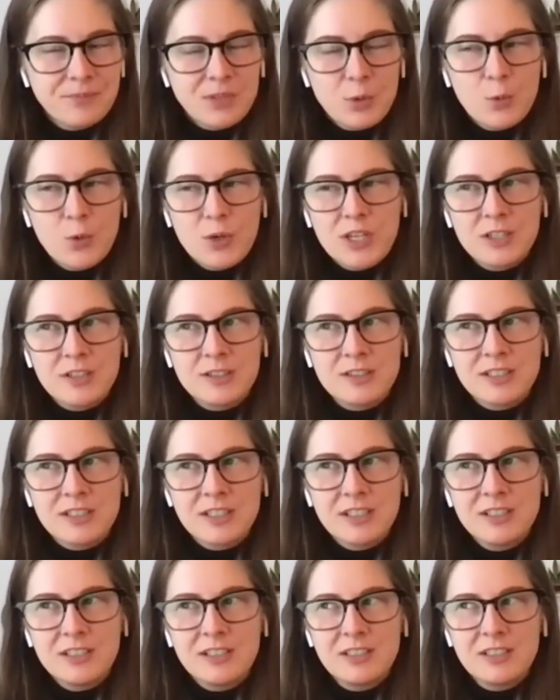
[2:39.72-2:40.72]

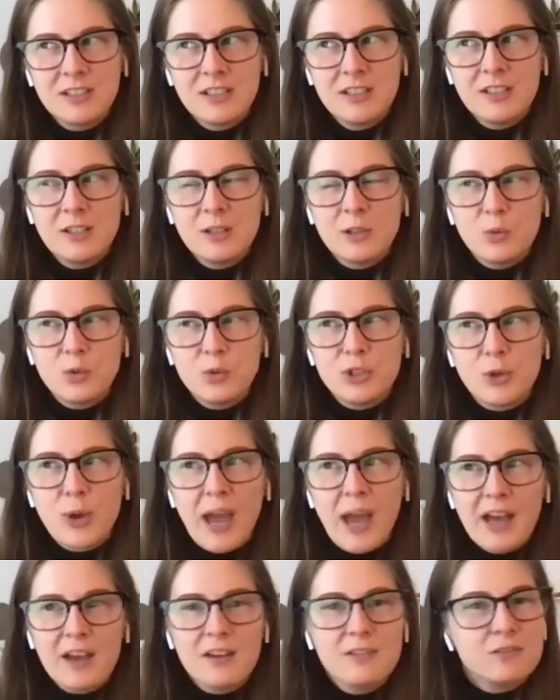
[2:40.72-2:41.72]
When you
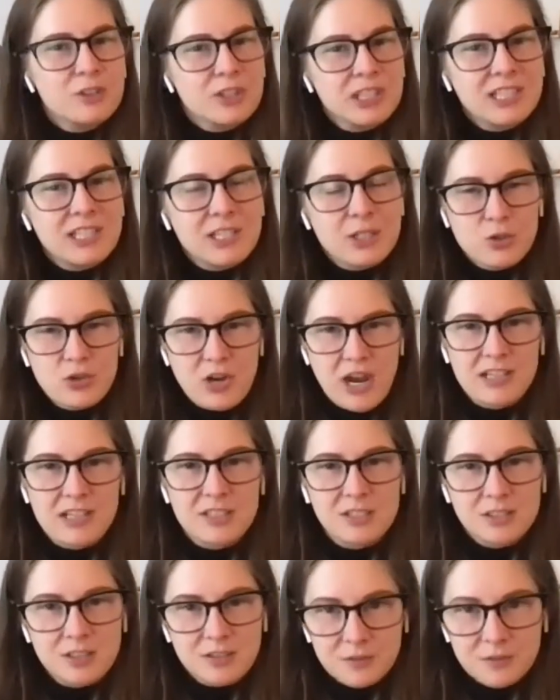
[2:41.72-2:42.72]
have really
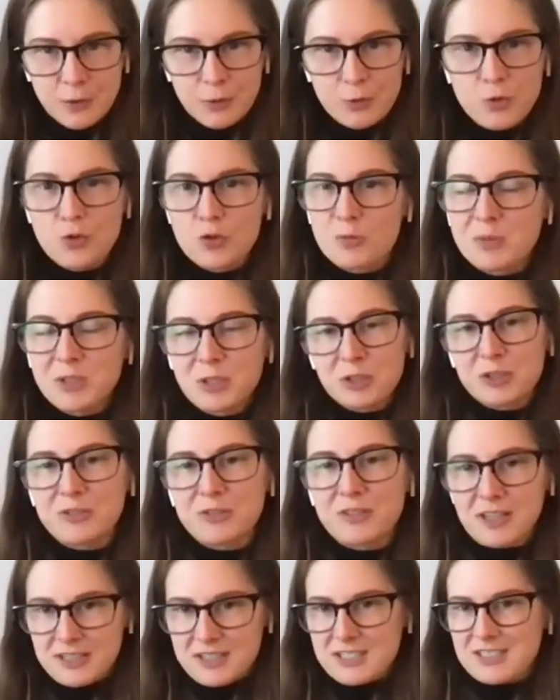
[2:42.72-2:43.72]
extracted Gewürztraminer,
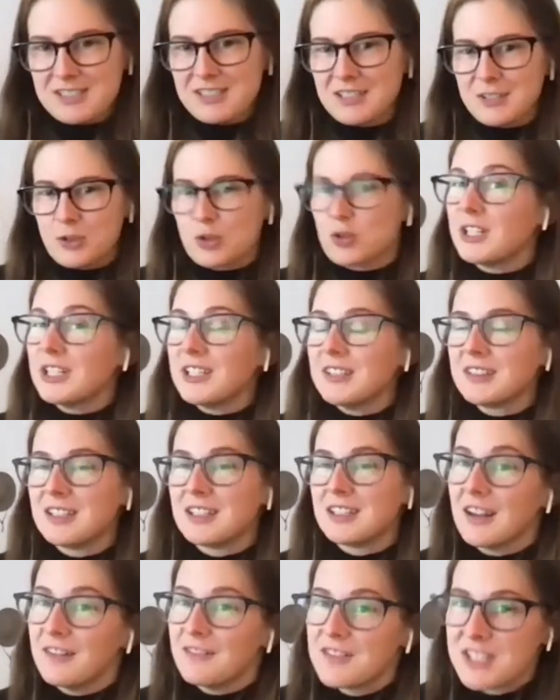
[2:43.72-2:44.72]
that's a trait
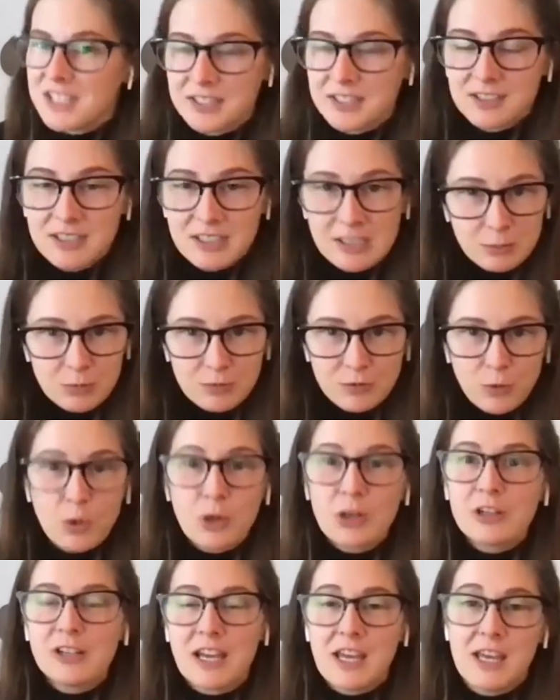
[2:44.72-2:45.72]
that I've seen in it
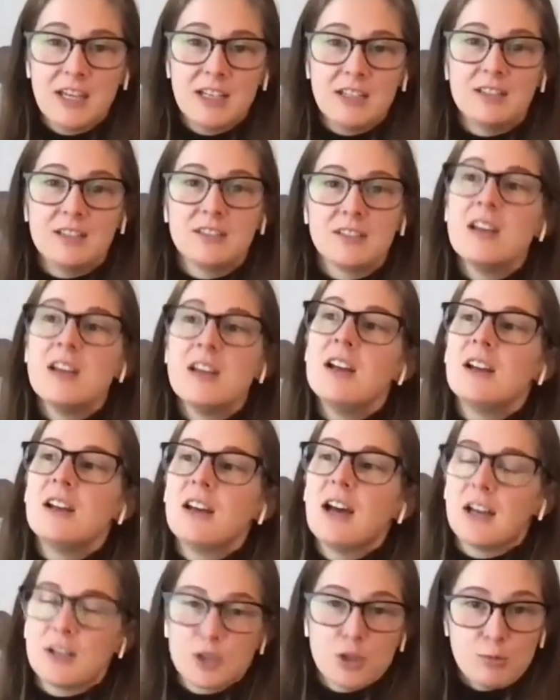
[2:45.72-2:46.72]
before. And
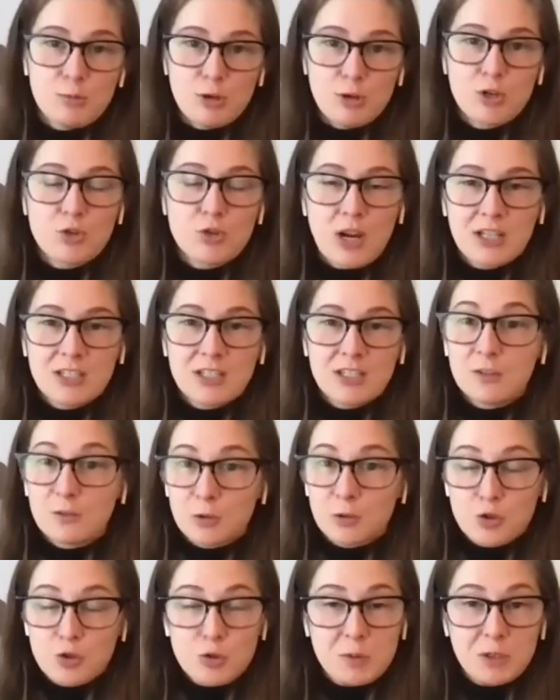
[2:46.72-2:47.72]
super extracted
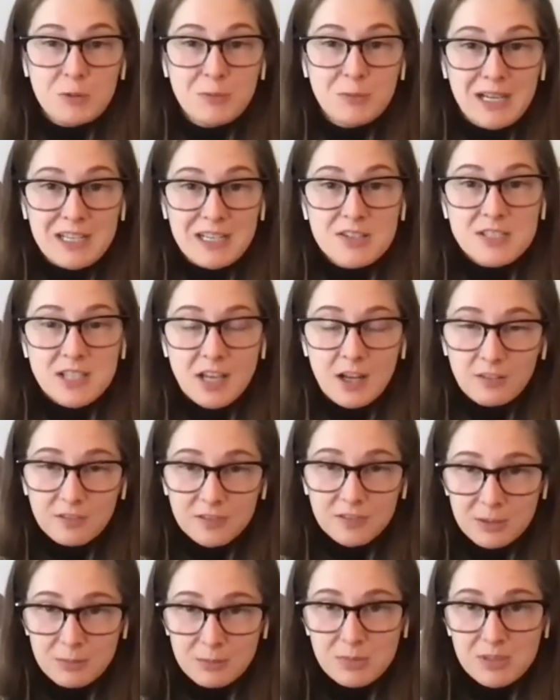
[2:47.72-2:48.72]
Gewürztraminer by itself
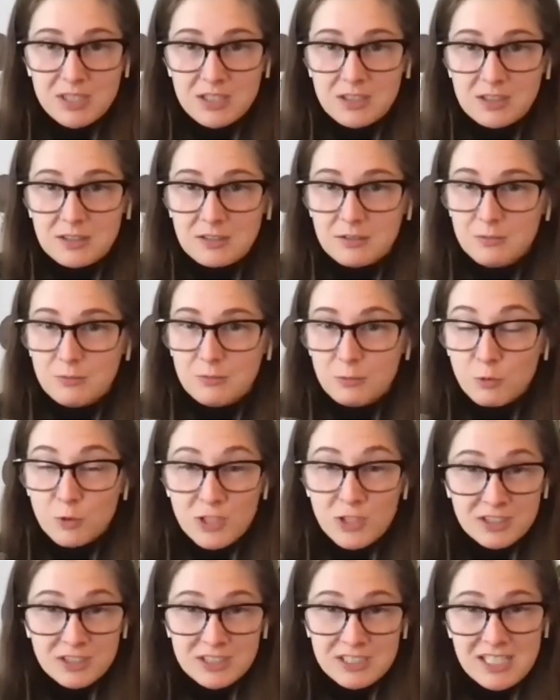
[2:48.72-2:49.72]
can be
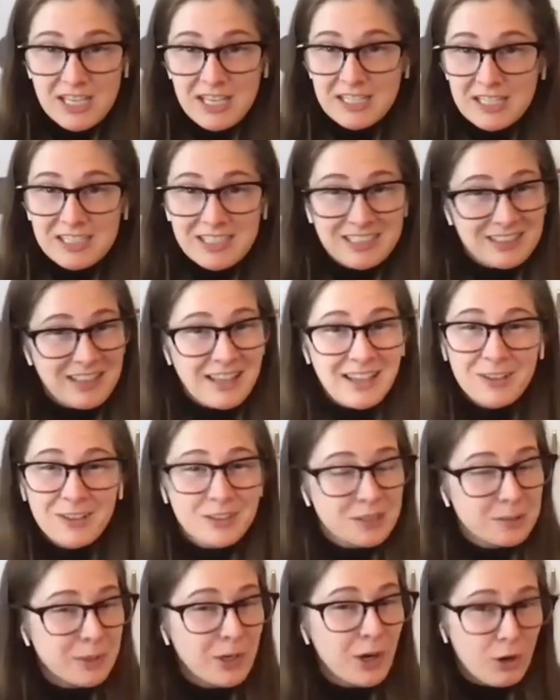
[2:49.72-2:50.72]
really tannic and like a
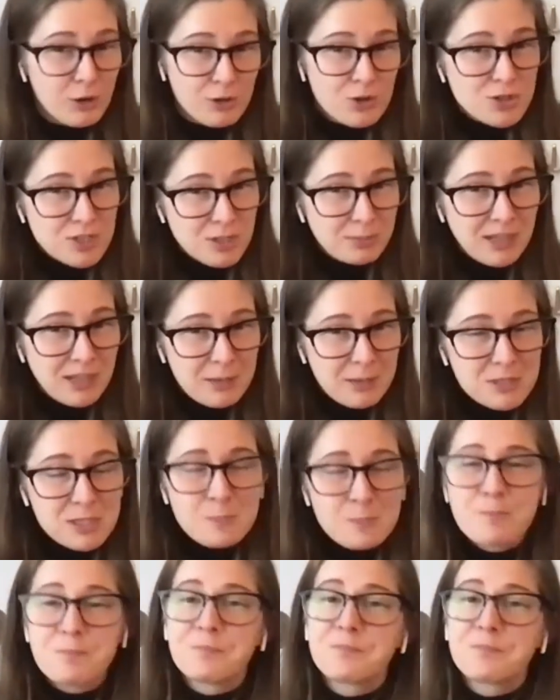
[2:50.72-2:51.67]
little bit harsh sometimes.